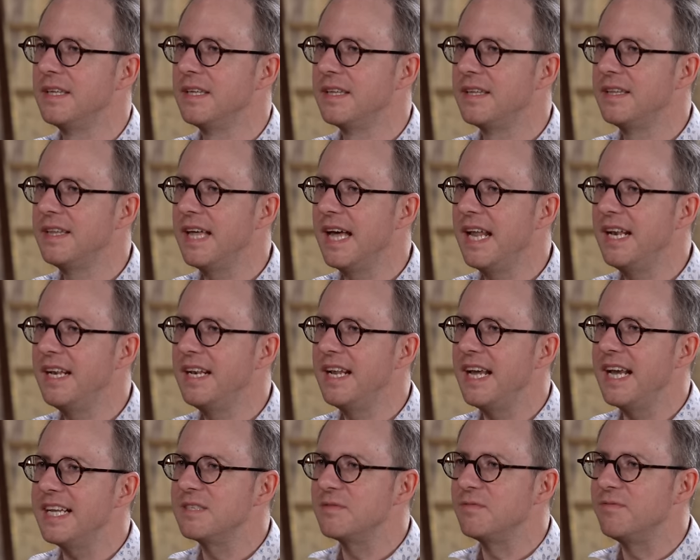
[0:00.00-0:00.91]
then
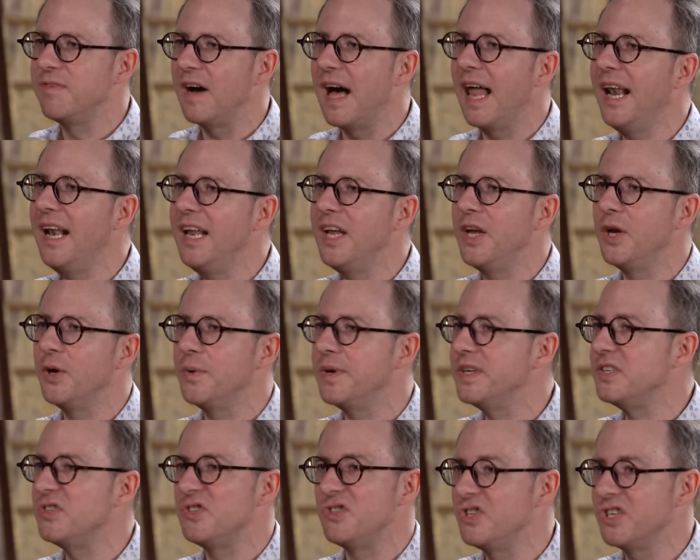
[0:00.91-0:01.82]
its value
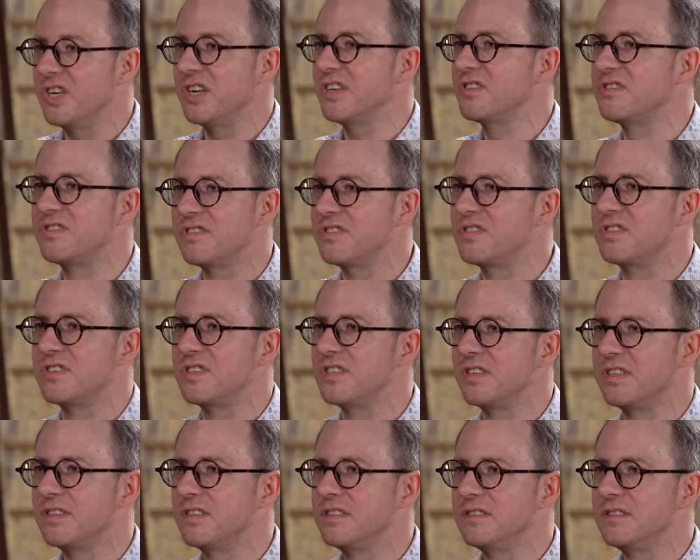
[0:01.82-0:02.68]
is just